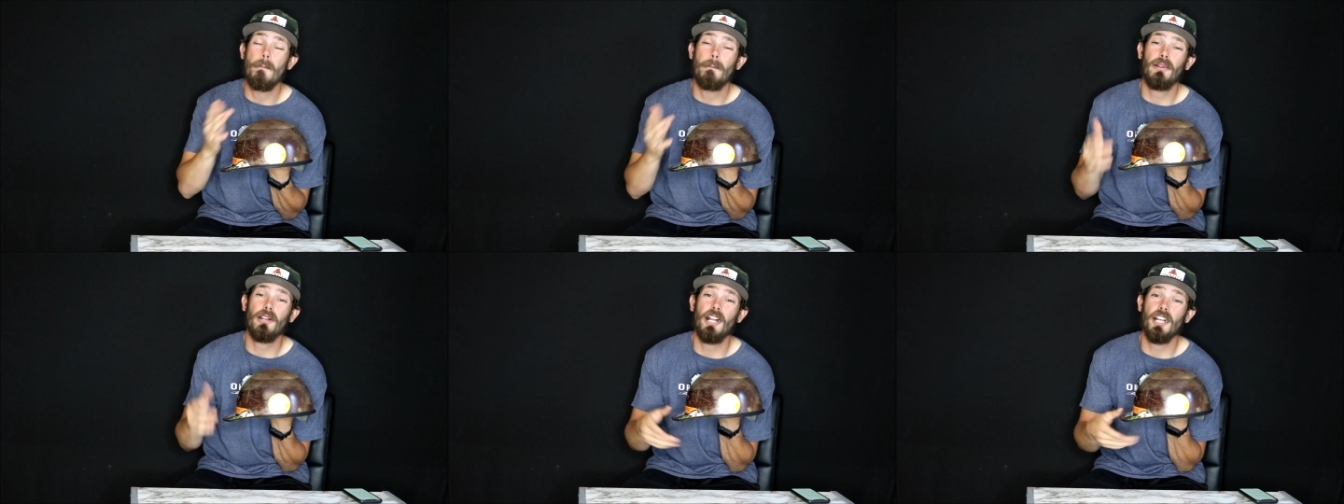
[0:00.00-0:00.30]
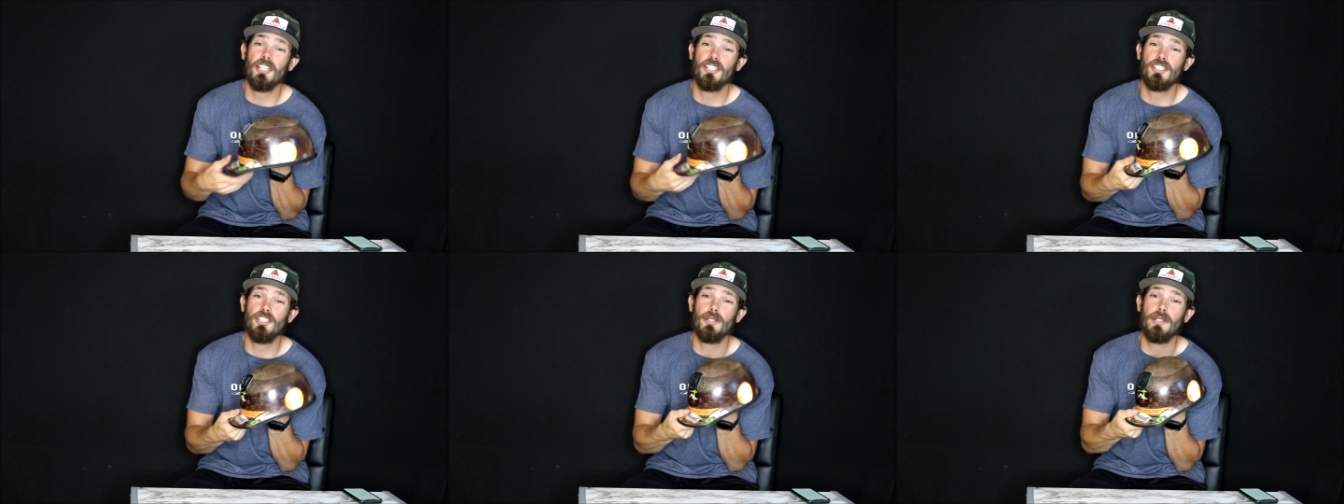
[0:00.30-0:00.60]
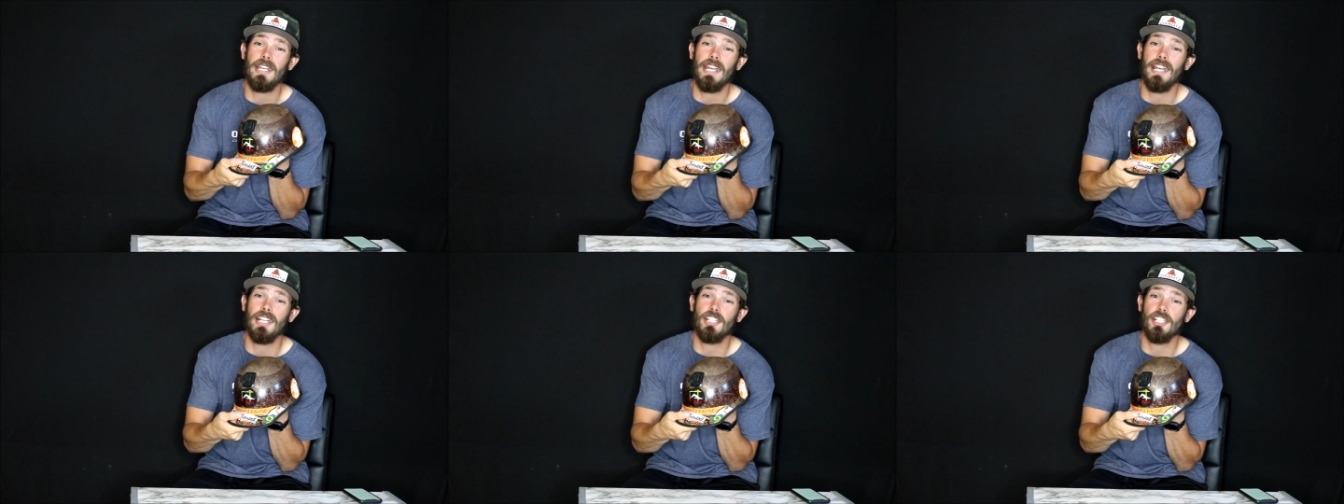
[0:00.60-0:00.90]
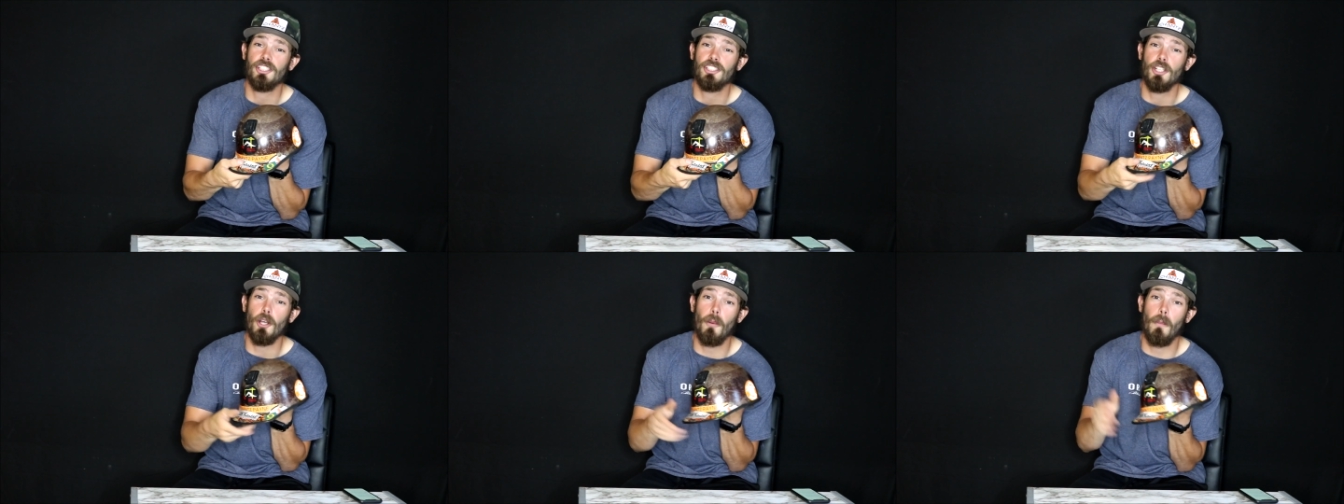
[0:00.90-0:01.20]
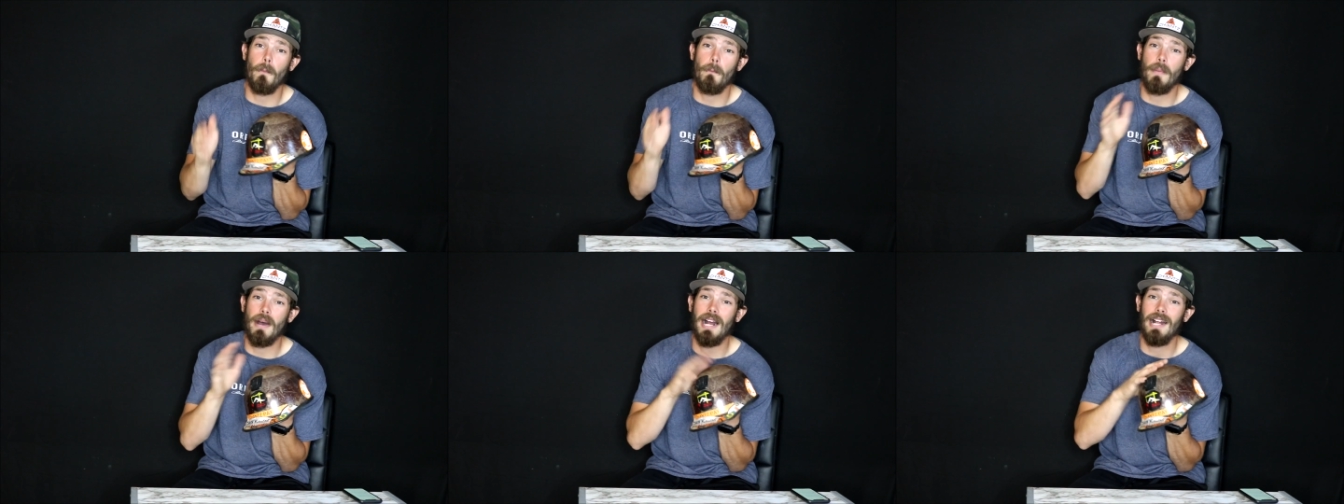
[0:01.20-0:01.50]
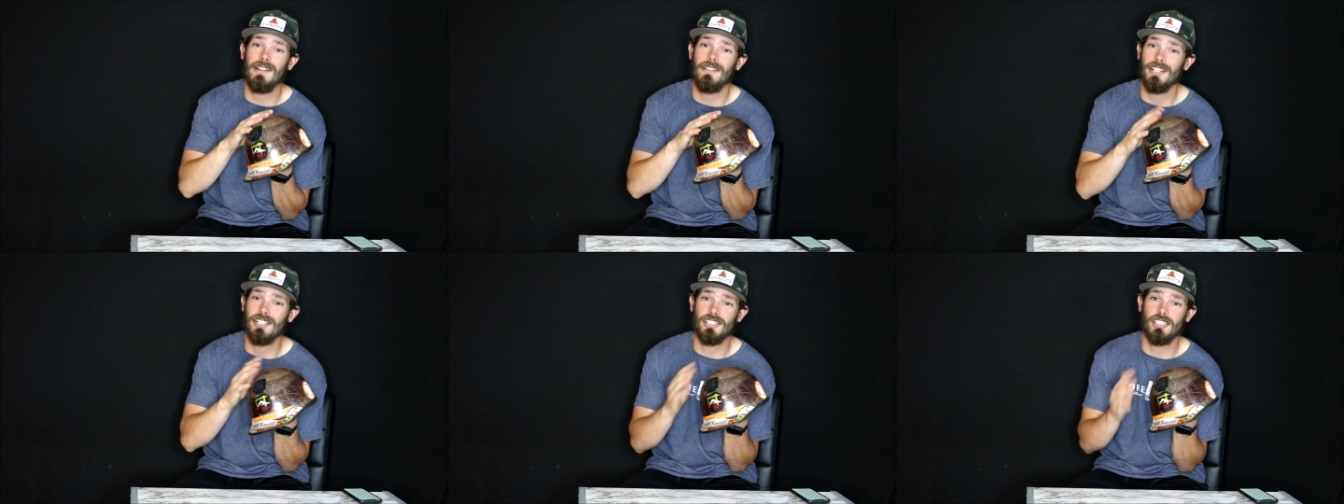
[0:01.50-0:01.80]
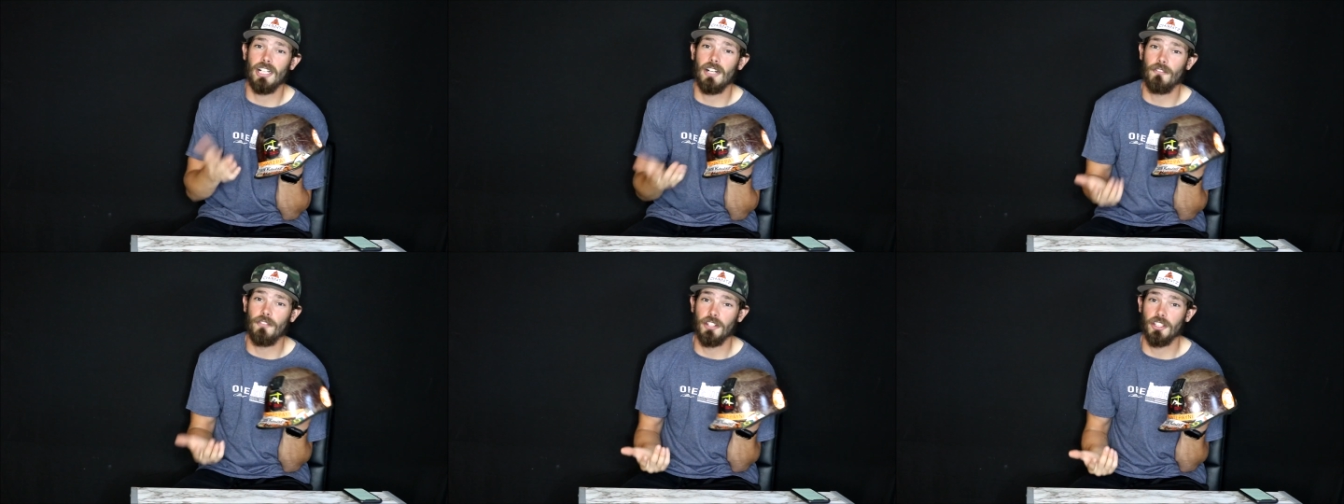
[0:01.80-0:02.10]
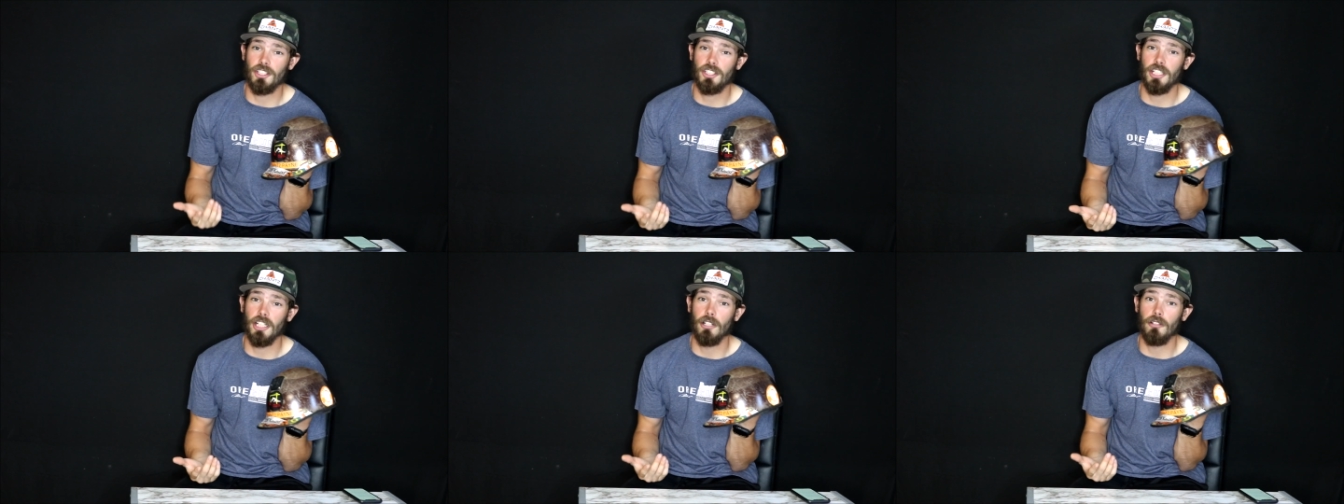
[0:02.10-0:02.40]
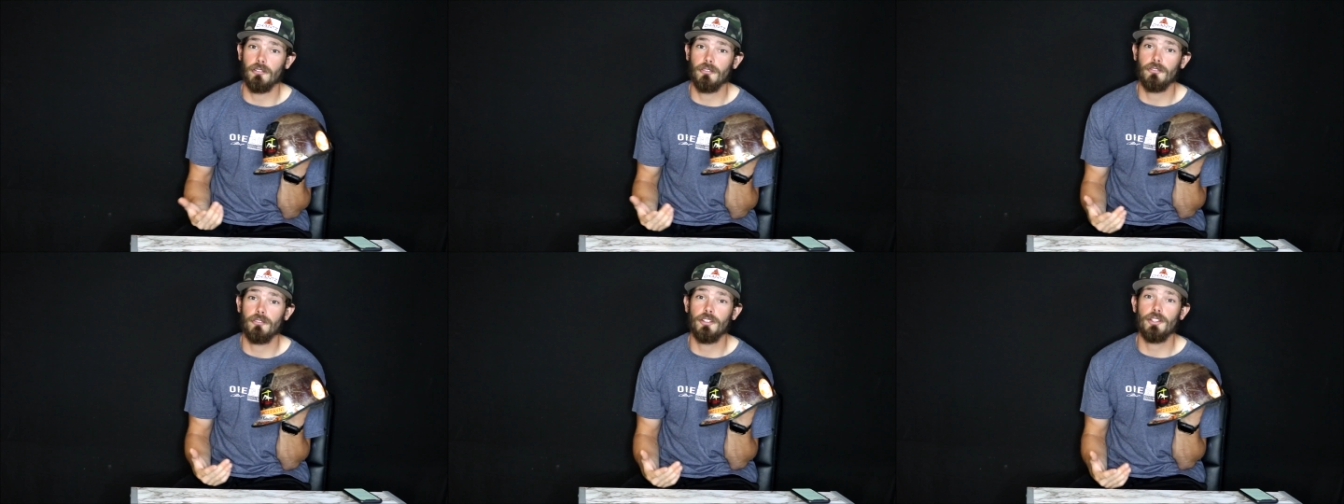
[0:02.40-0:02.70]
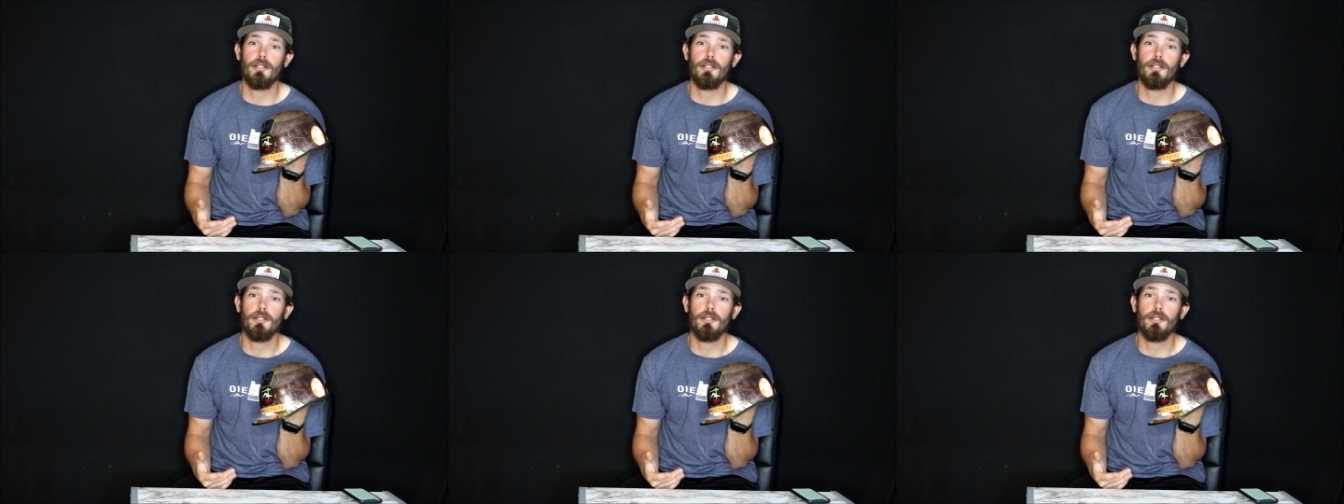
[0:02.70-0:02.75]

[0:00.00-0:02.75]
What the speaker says: Plus, you can't just go buy this off the shelf.